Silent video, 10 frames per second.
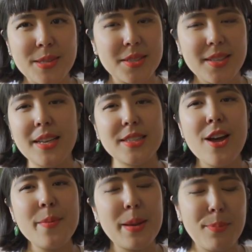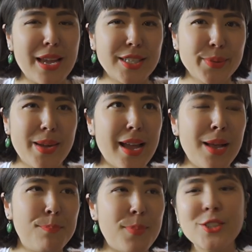it was just like a time and a place where
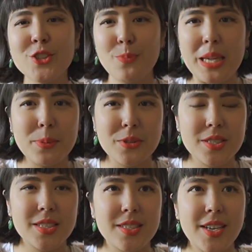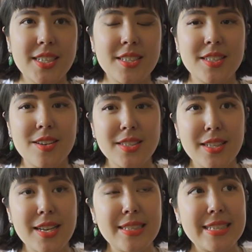a bunch of people just decided to start
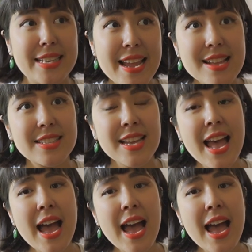to learn to knit.